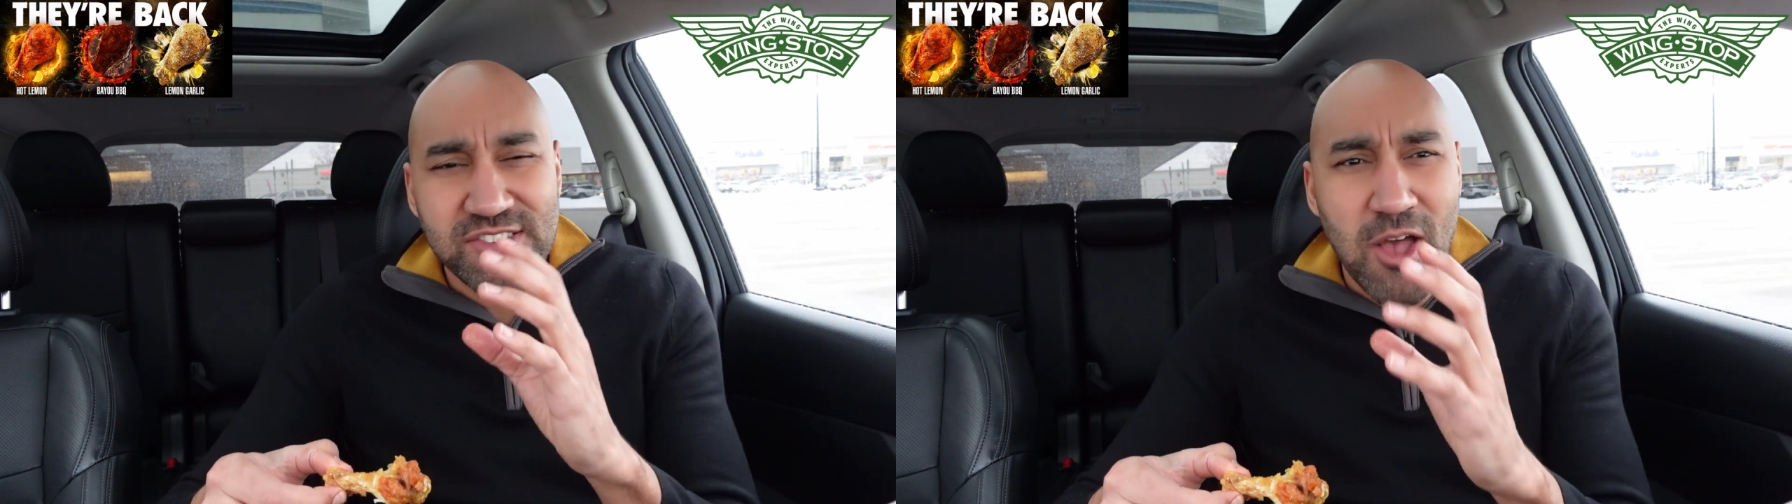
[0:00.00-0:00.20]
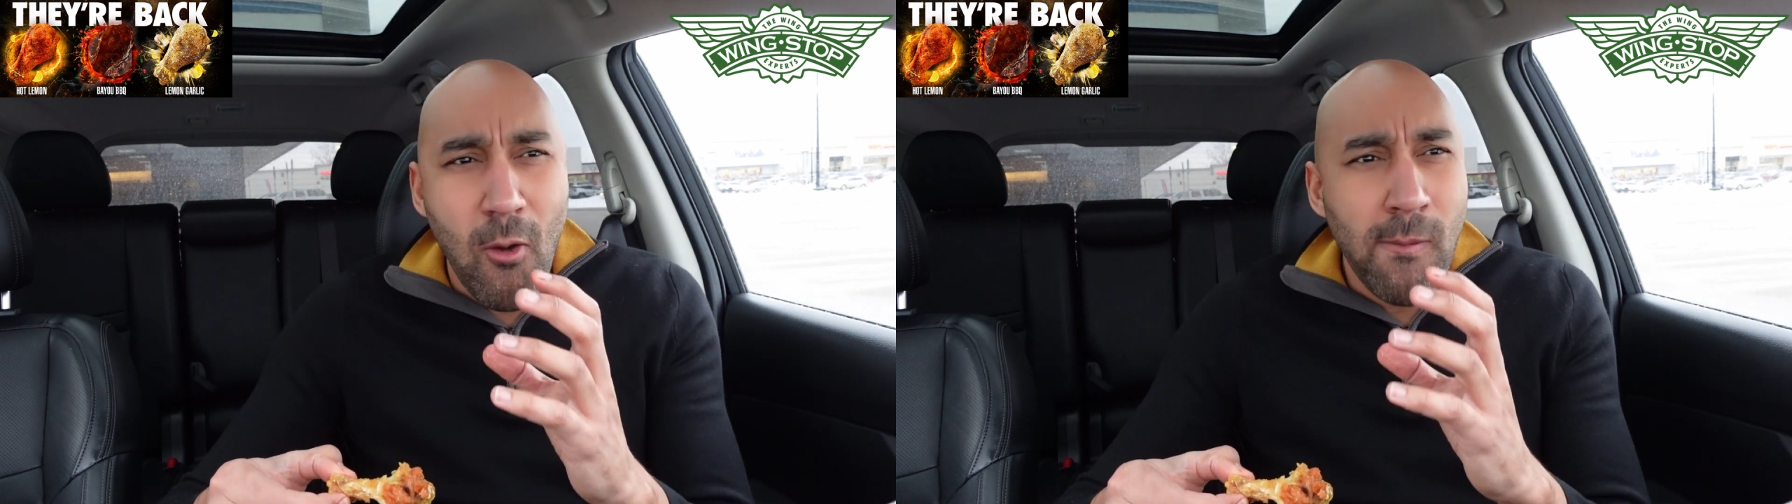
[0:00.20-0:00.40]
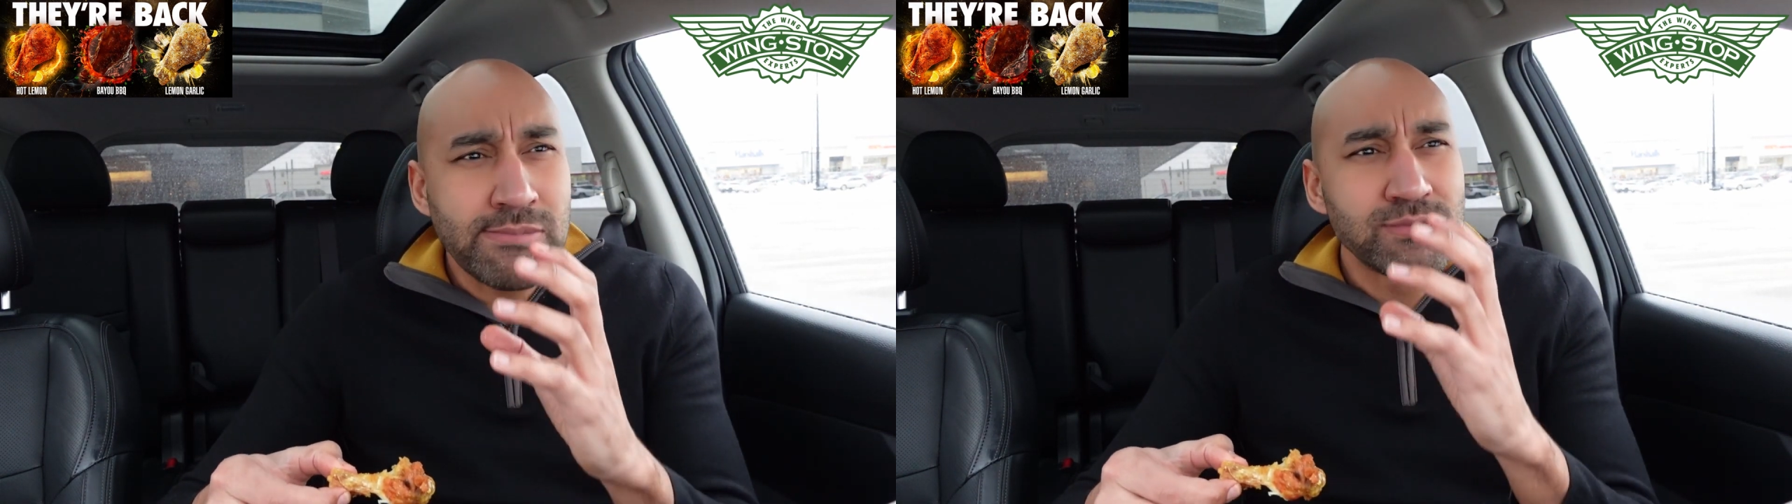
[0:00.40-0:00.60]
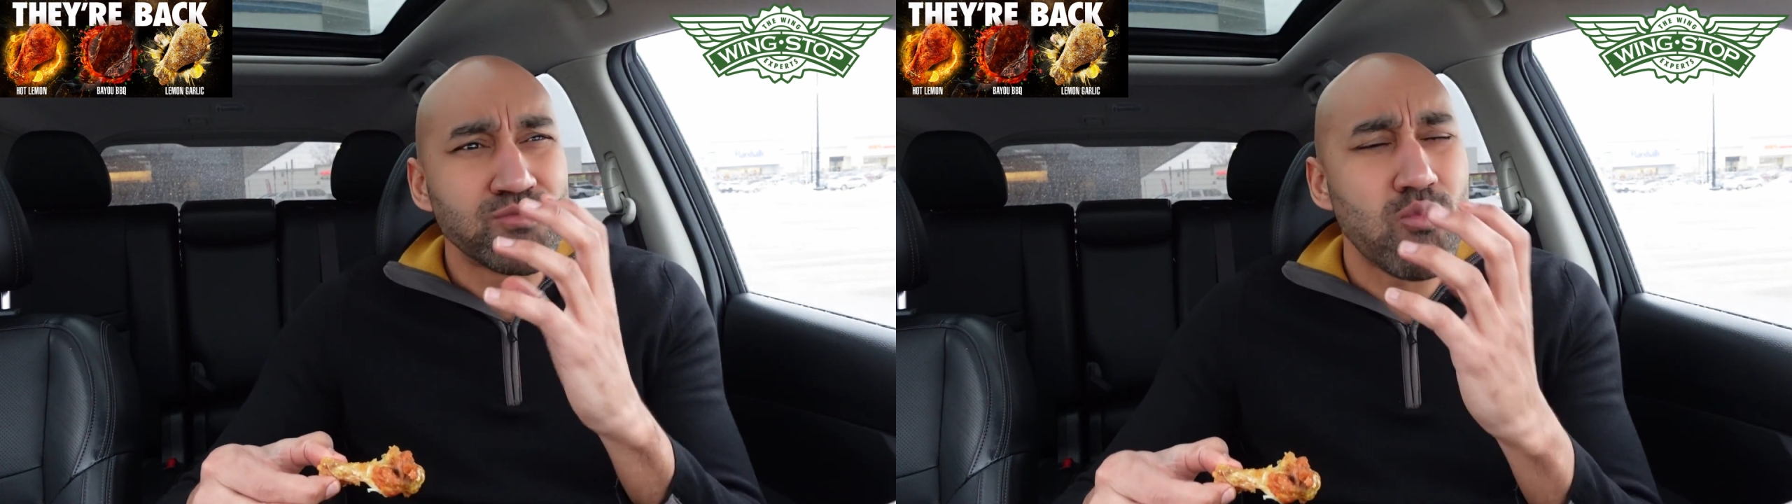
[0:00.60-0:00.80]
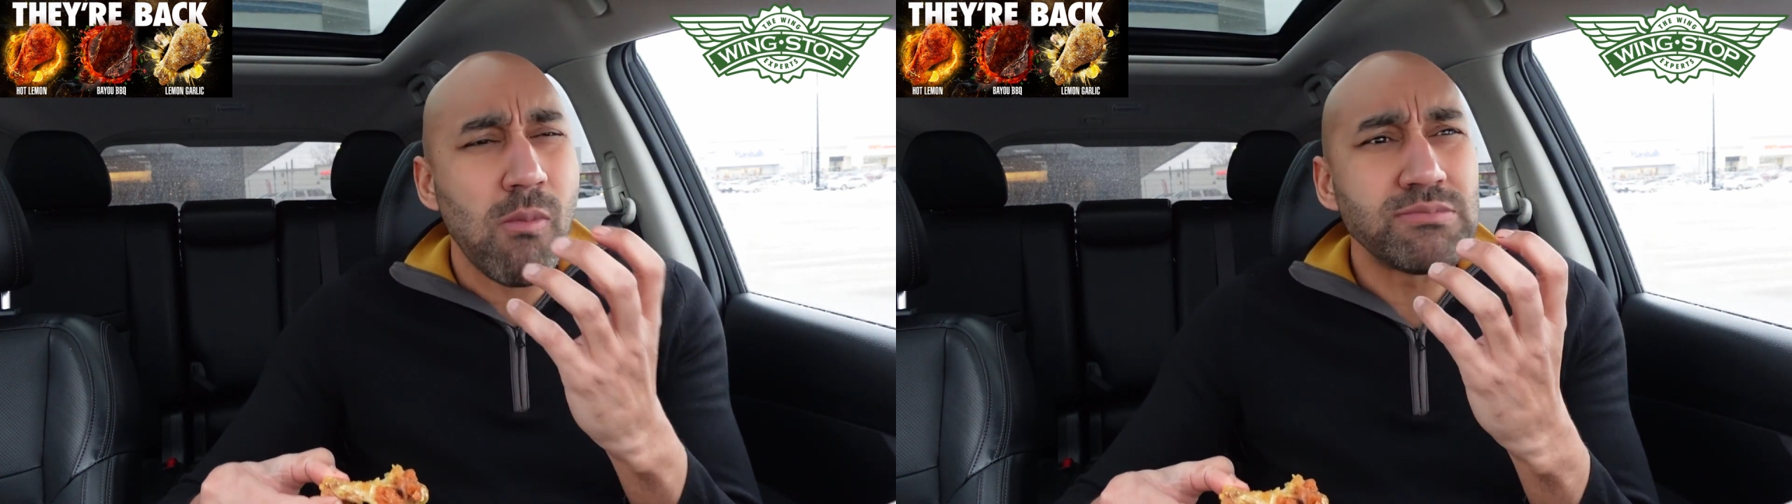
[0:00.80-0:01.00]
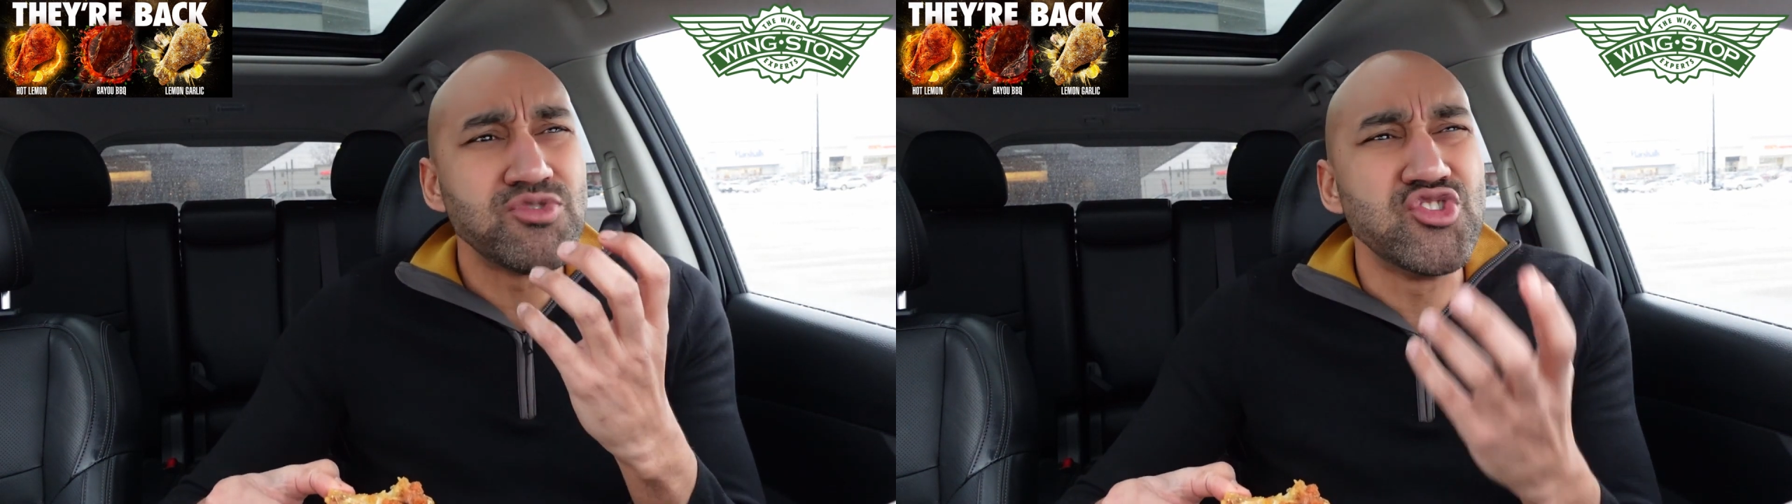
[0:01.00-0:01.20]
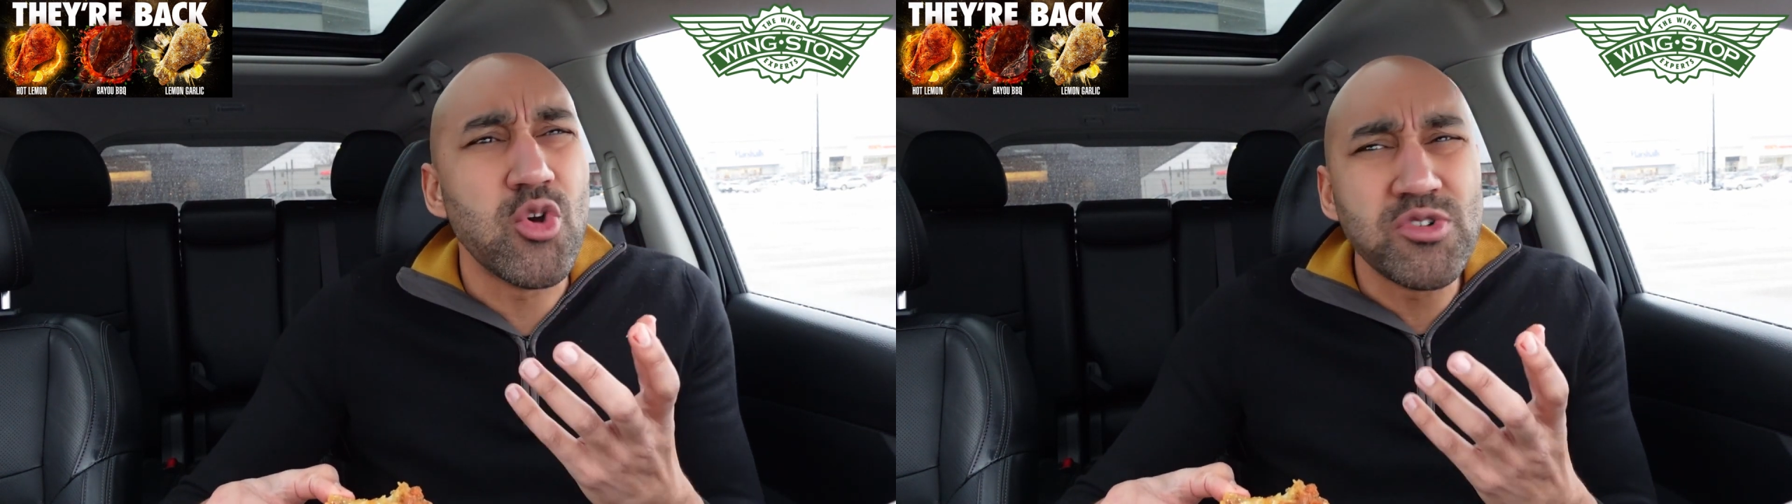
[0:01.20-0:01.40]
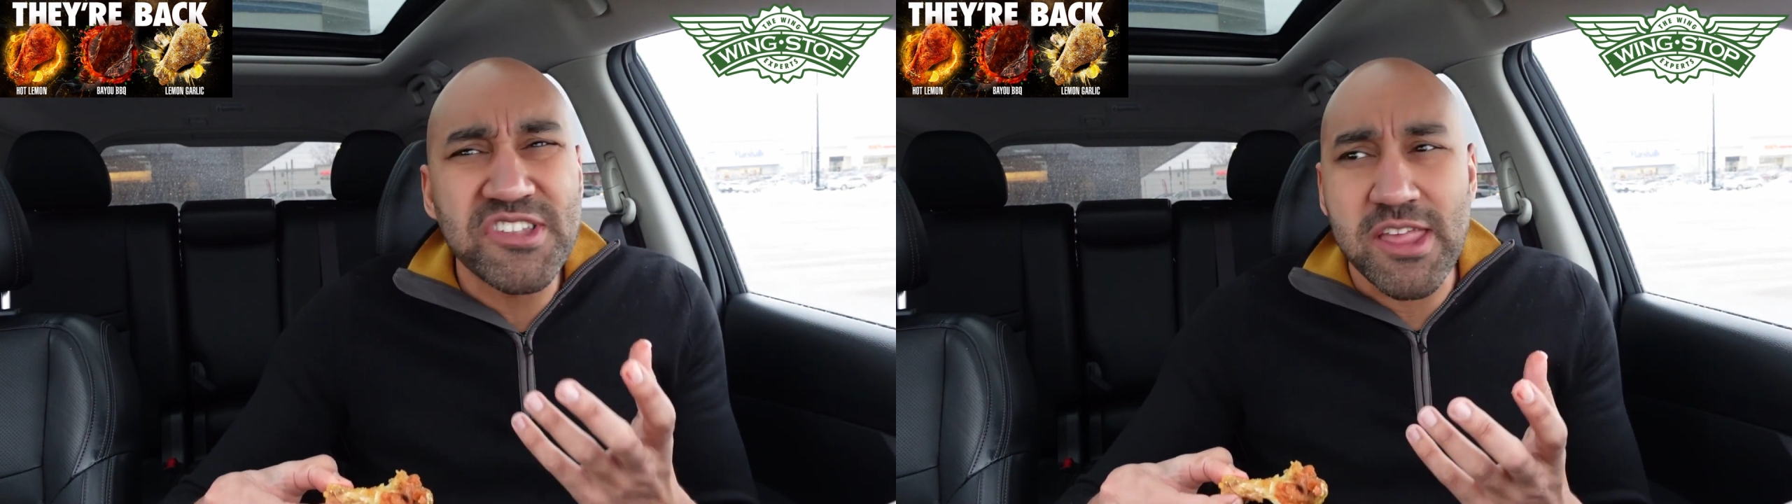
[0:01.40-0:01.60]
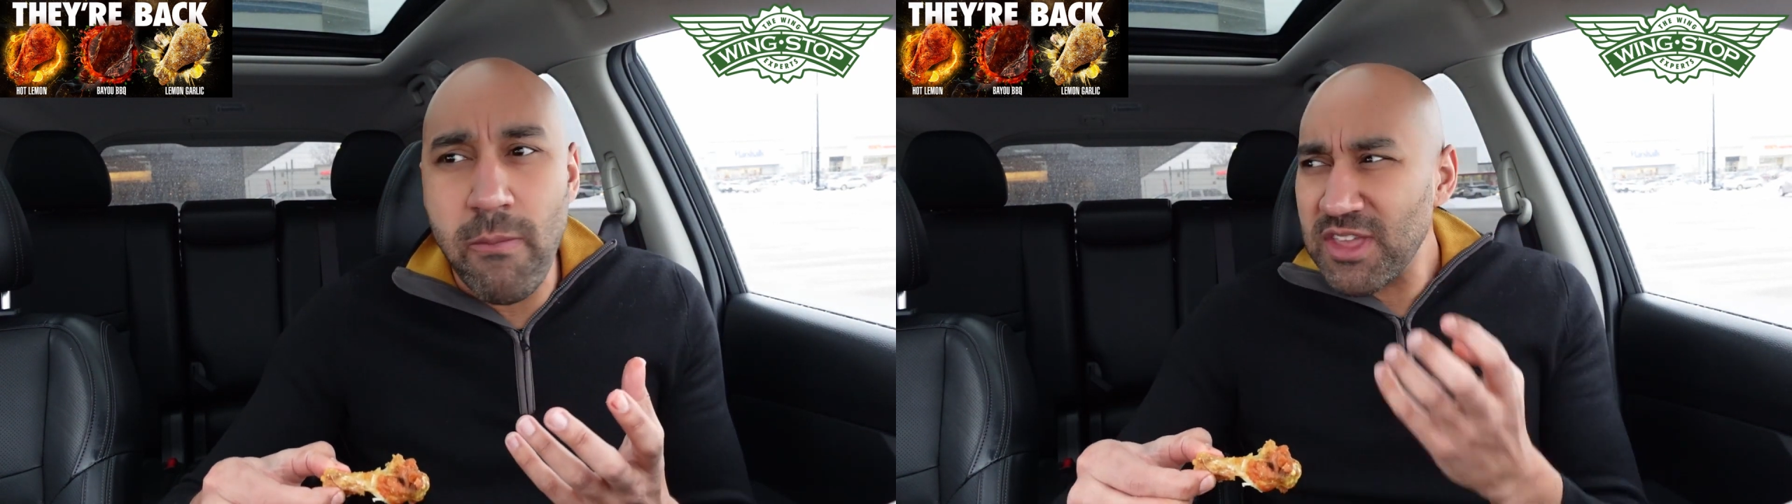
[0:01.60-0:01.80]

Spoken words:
so juicy.